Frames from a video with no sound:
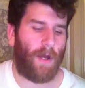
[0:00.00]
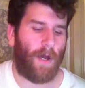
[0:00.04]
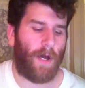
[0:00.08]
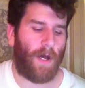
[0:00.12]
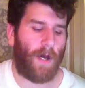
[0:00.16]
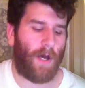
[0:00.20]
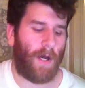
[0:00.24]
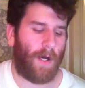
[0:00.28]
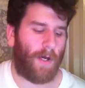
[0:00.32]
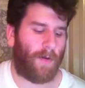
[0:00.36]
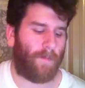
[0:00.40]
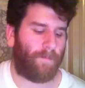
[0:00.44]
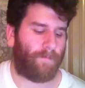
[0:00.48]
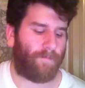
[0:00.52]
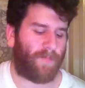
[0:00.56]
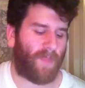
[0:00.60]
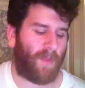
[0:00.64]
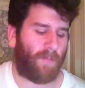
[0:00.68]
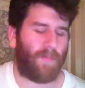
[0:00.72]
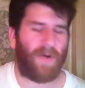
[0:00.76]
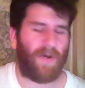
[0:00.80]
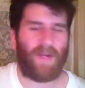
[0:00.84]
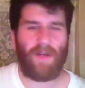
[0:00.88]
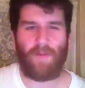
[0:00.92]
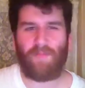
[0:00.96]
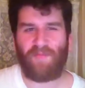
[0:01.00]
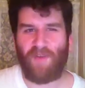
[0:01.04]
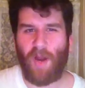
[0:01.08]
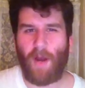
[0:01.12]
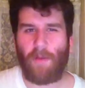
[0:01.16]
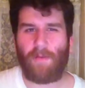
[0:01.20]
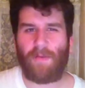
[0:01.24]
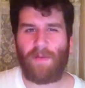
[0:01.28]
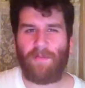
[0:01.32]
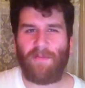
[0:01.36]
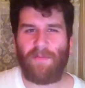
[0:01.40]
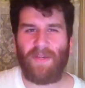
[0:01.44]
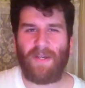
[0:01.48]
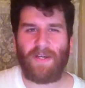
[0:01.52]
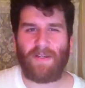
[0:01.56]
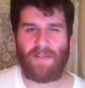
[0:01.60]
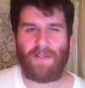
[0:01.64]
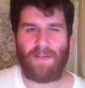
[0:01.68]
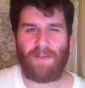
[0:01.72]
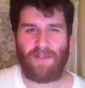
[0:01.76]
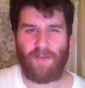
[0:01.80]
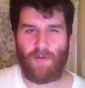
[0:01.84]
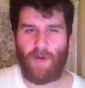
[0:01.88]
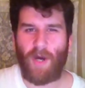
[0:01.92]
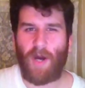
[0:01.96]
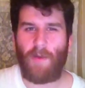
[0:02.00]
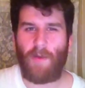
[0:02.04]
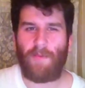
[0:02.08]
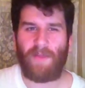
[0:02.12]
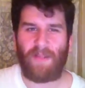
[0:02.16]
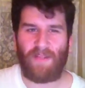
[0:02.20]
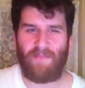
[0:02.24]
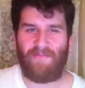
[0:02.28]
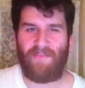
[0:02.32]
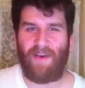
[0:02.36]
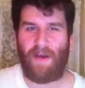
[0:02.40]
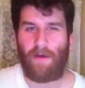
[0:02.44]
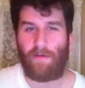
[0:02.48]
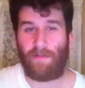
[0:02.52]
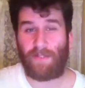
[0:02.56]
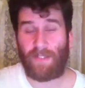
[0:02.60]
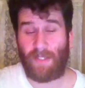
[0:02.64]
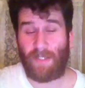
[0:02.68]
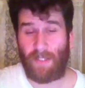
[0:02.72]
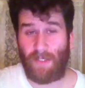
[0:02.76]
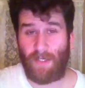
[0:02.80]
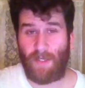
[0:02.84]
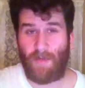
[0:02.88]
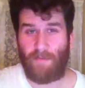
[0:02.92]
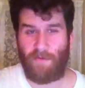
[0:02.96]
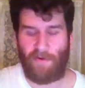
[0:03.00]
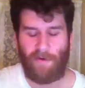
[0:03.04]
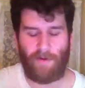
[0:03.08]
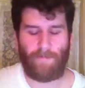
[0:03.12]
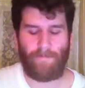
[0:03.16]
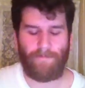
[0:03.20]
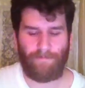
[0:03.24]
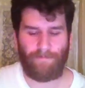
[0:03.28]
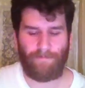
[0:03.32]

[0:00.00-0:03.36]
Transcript: but probably because they're so commonly found in Immoren,